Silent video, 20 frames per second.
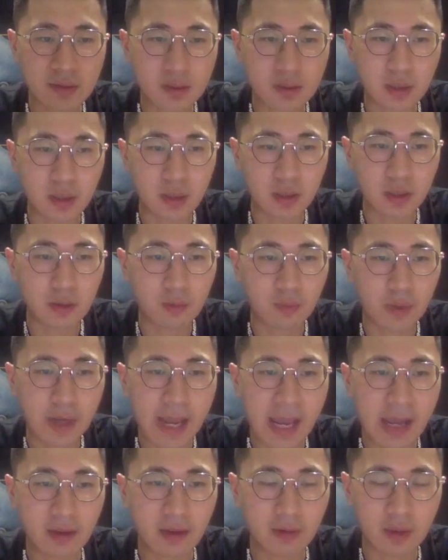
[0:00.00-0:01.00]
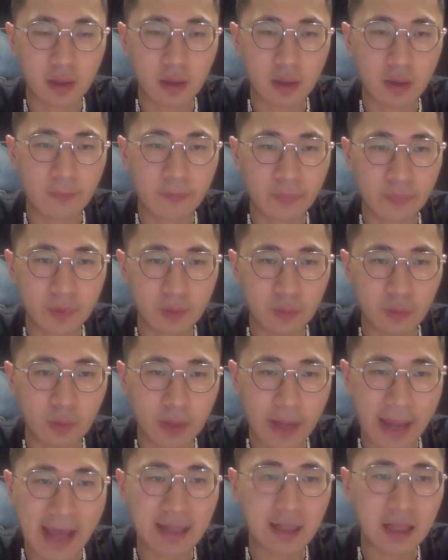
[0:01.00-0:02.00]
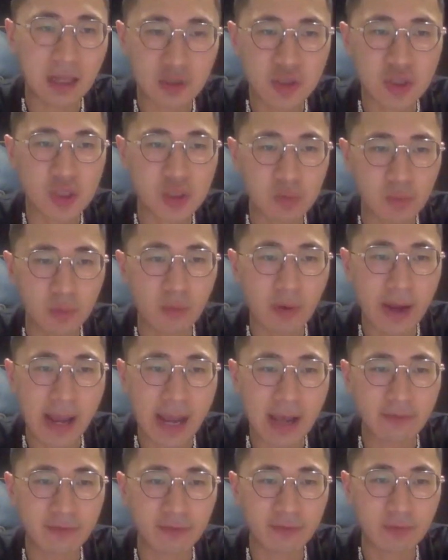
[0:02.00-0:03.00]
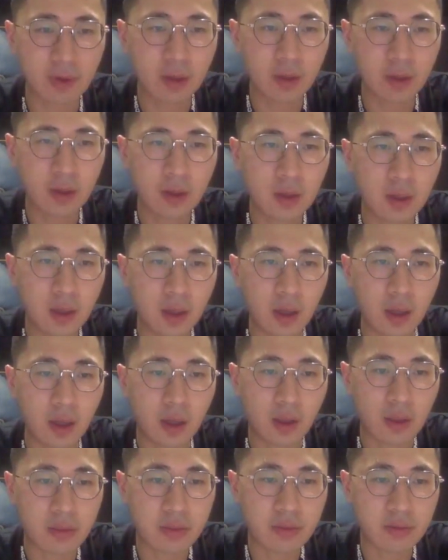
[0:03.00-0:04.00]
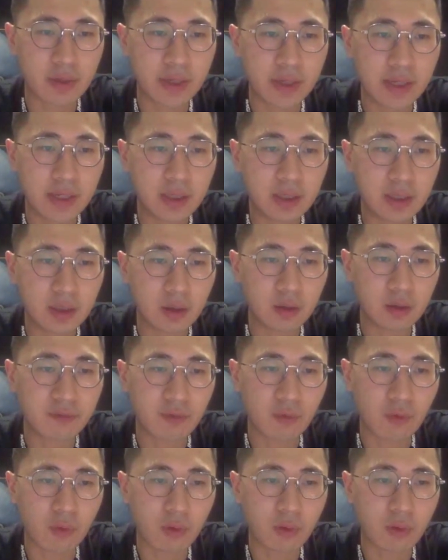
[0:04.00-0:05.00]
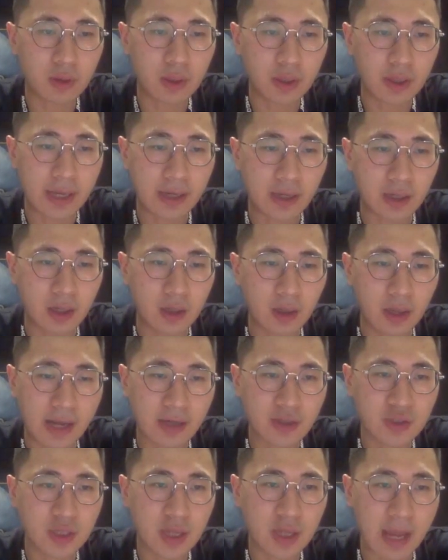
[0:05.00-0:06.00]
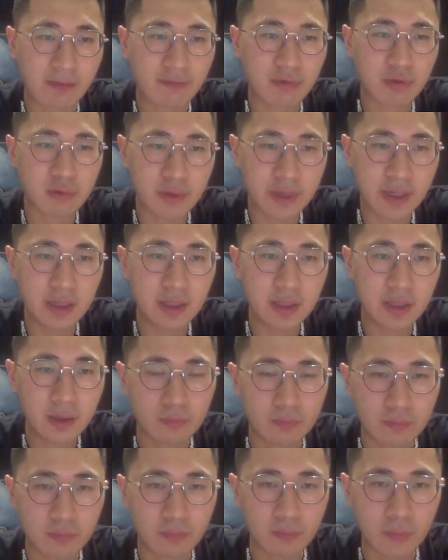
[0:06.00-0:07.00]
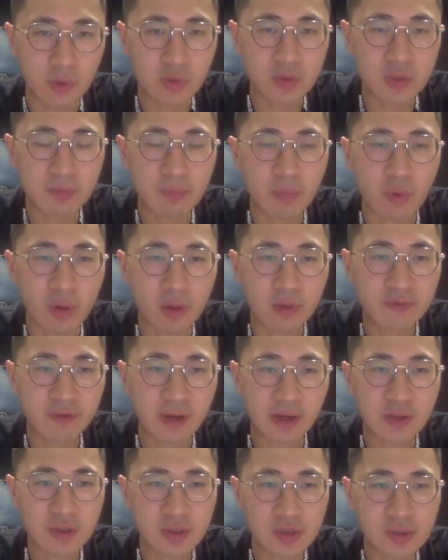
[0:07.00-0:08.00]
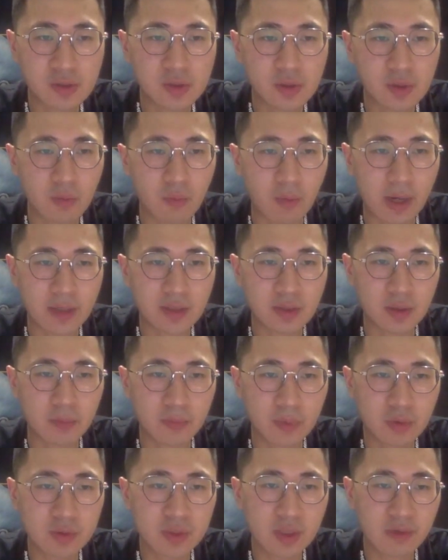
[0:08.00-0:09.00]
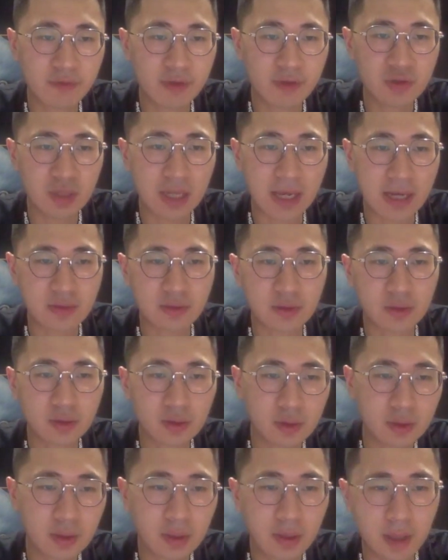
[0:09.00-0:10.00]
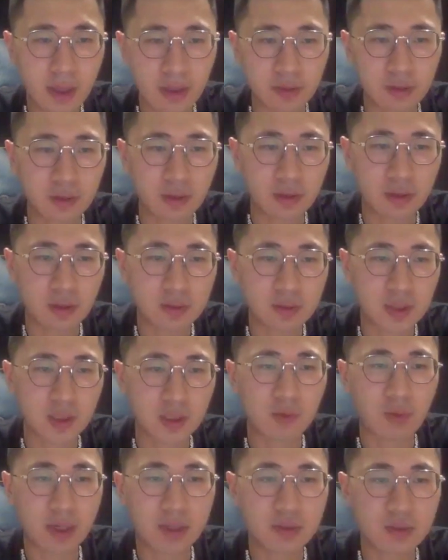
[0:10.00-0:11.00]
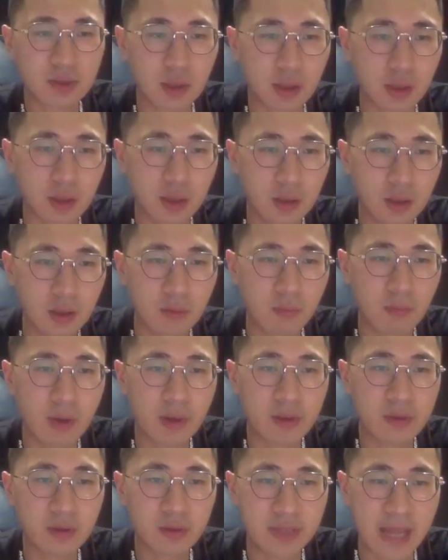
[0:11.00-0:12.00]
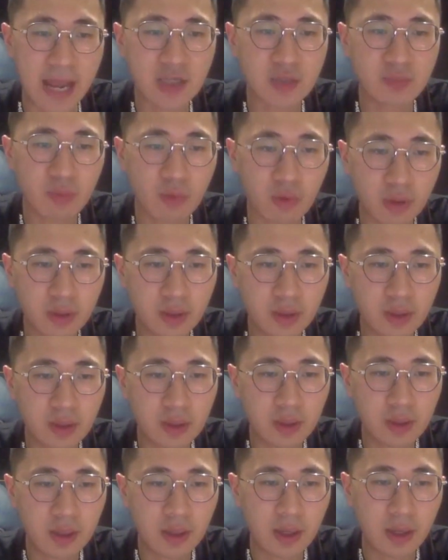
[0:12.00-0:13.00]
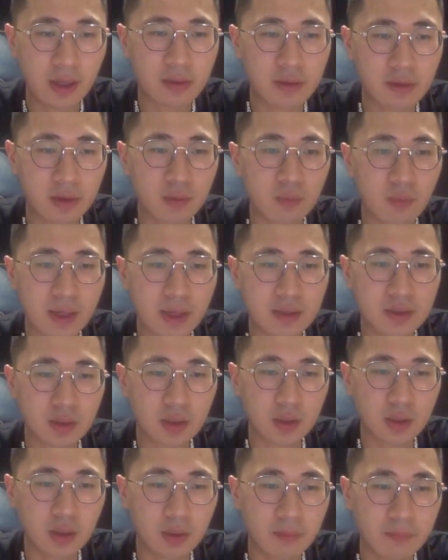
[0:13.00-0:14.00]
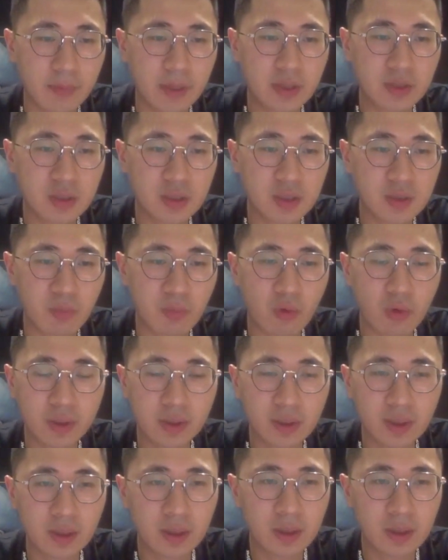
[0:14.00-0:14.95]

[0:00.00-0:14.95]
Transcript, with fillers: uh, we have uh, at lunch we have uh, three or four uh, actually have three most important functions. One is the music visualizer, and the ah. second the weather dashboard, and third one is the message board.